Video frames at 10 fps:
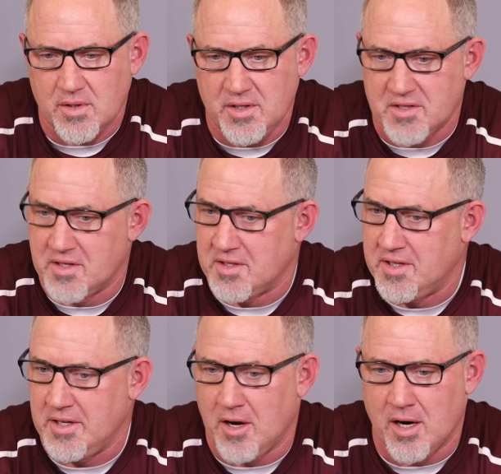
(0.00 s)
He's the
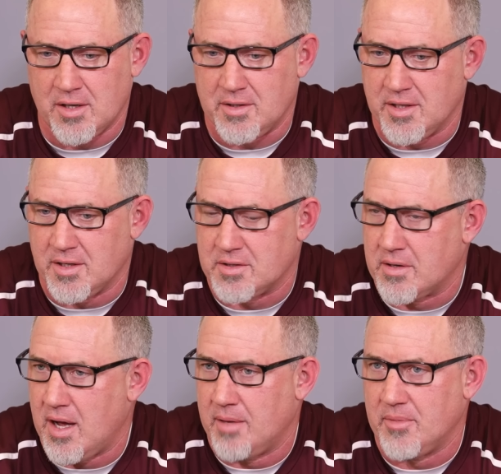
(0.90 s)
DR Dennis
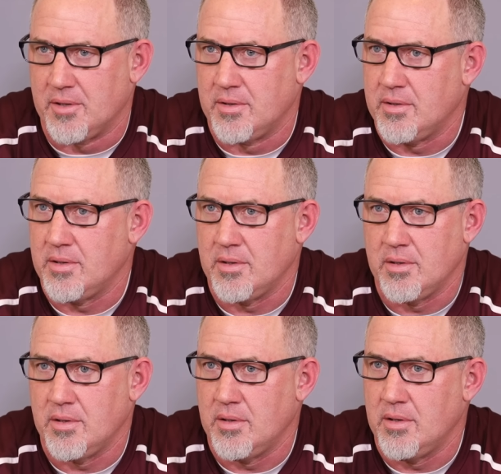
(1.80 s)
Rodman.
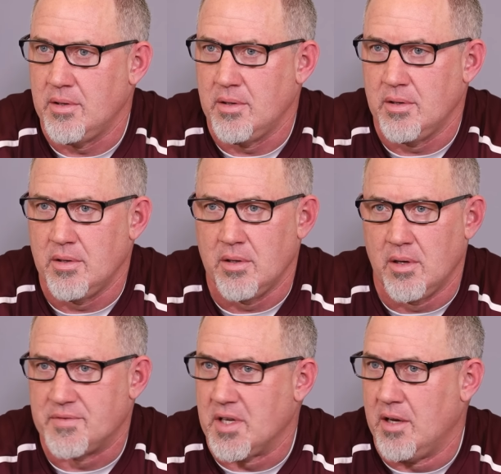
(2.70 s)

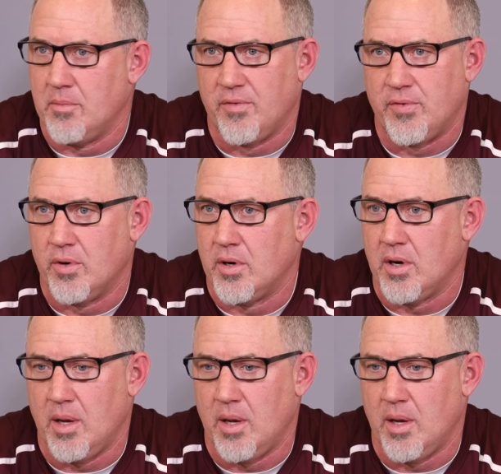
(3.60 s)
I've said it before.